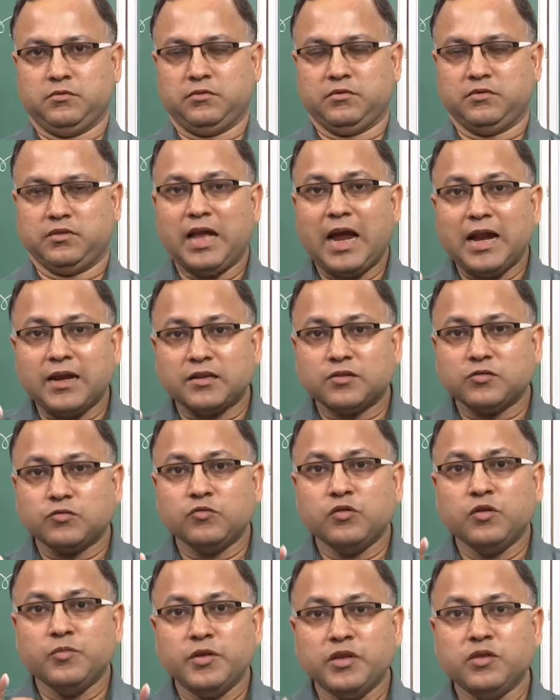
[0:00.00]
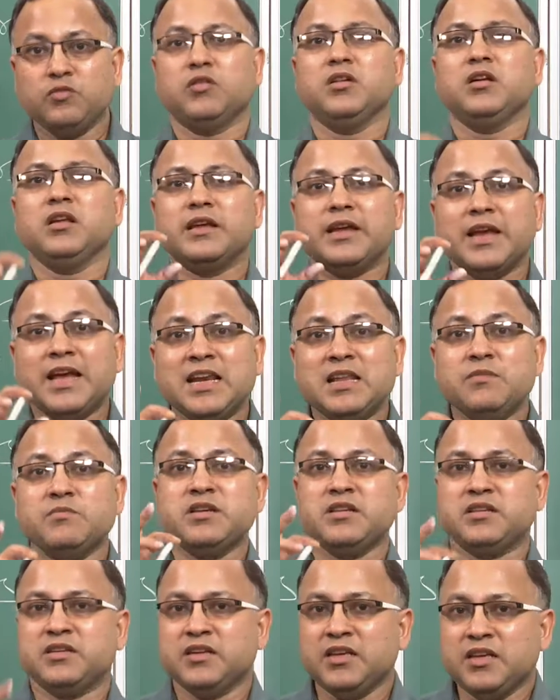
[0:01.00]
That will be your
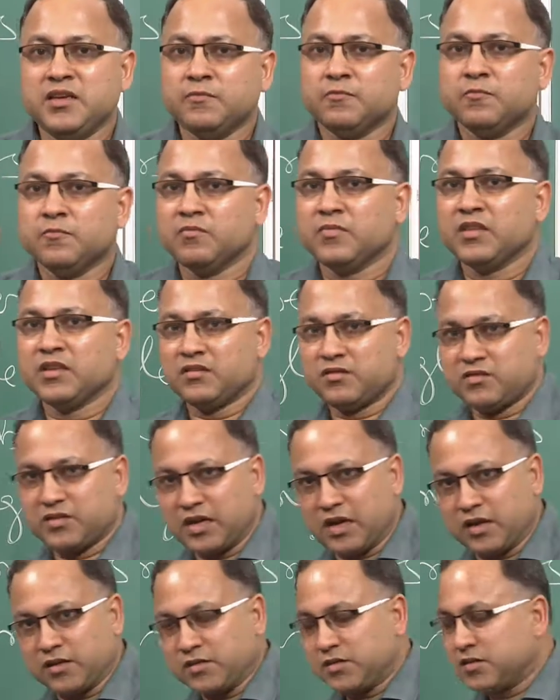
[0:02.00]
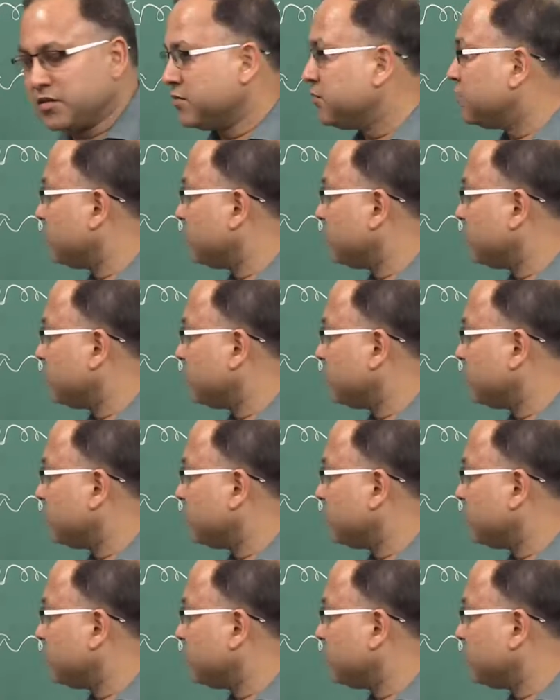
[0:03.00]
elementary truss.